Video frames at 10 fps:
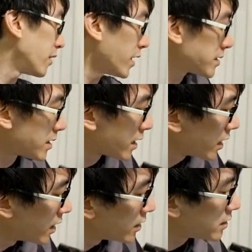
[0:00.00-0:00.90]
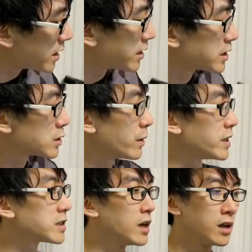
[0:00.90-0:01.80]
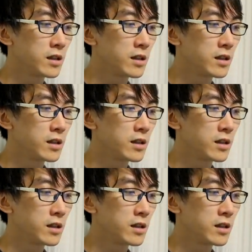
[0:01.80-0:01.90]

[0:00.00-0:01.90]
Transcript: things like Nintendo Switch,